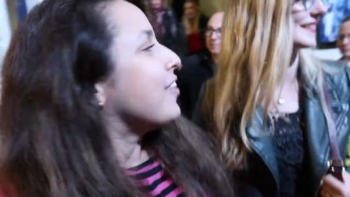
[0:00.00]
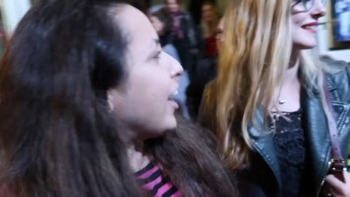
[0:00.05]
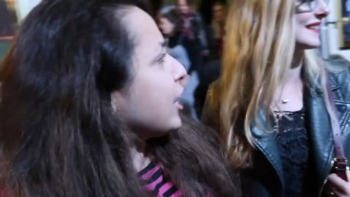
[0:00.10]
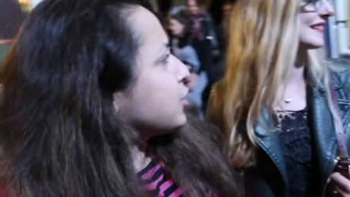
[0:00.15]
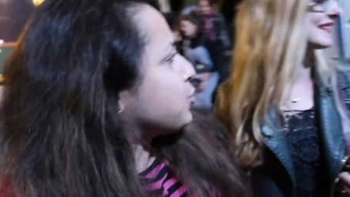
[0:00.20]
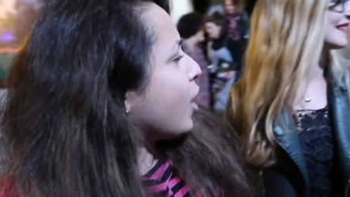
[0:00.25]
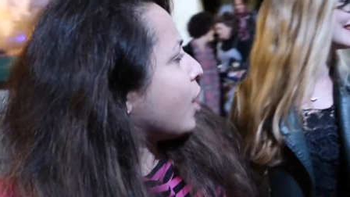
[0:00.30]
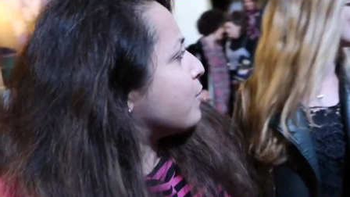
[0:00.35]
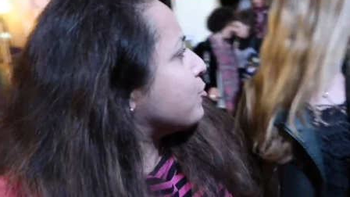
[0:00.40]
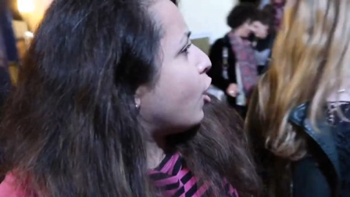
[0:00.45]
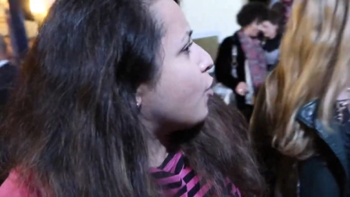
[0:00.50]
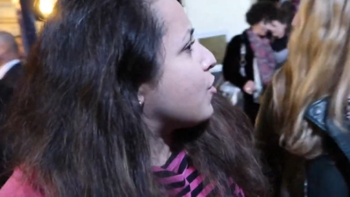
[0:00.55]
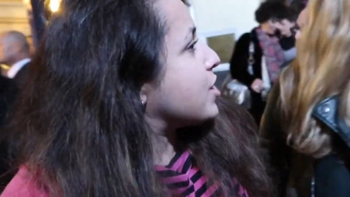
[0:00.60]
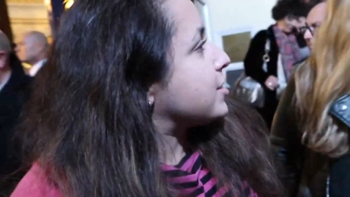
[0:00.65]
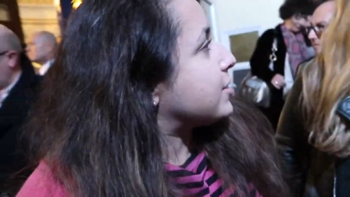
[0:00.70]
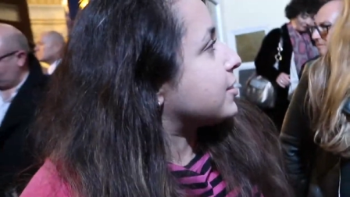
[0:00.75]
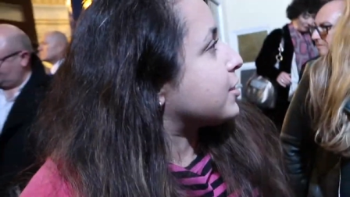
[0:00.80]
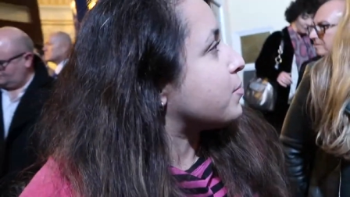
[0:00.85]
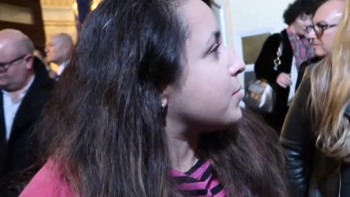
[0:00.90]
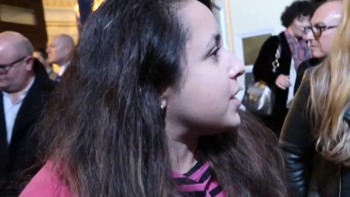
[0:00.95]
That's why I'm not
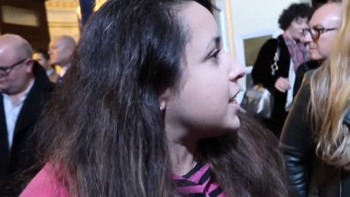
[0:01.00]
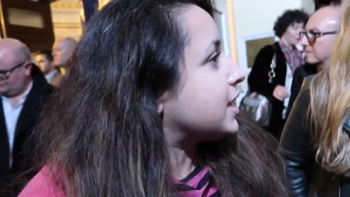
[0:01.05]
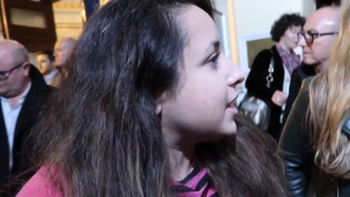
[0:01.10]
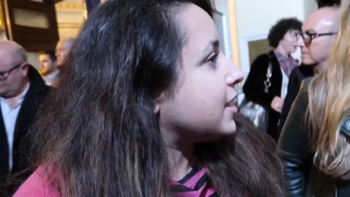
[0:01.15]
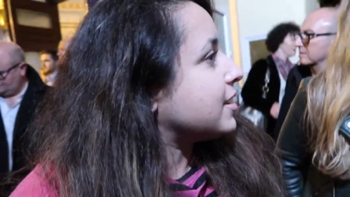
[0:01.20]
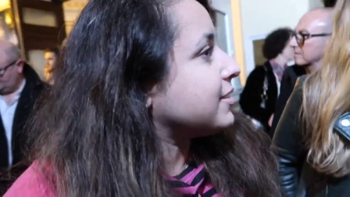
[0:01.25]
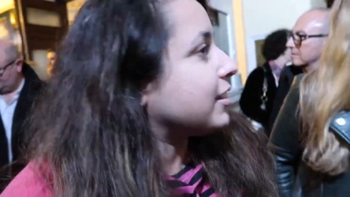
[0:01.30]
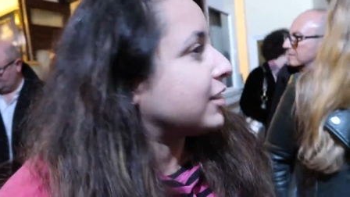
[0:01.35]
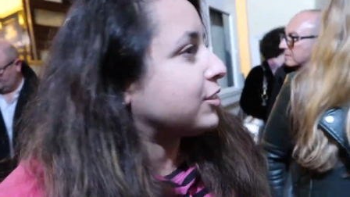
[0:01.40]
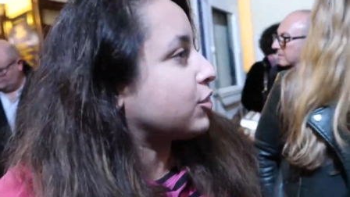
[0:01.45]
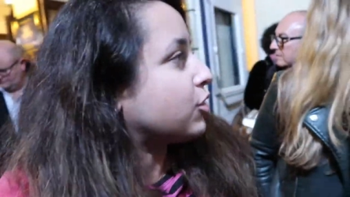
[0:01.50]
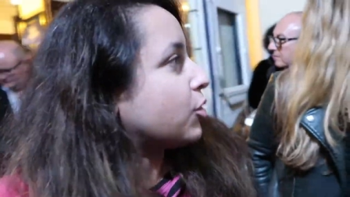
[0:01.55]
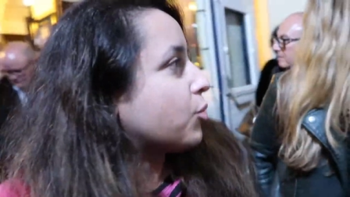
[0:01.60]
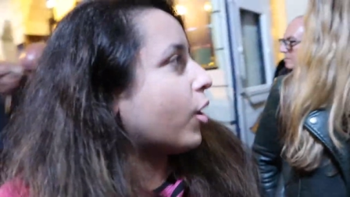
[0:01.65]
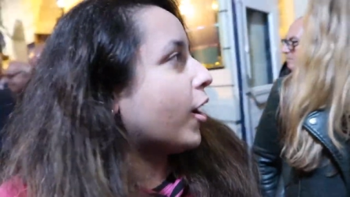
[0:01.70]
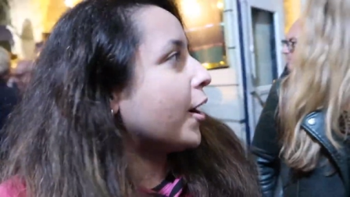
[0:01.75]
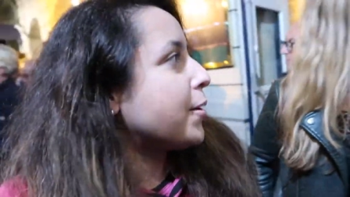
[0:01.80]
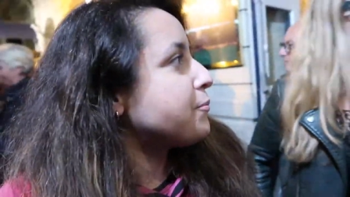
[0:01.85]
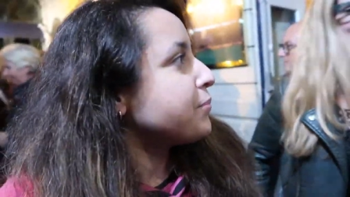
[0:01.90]
really into comedians, I don't know why.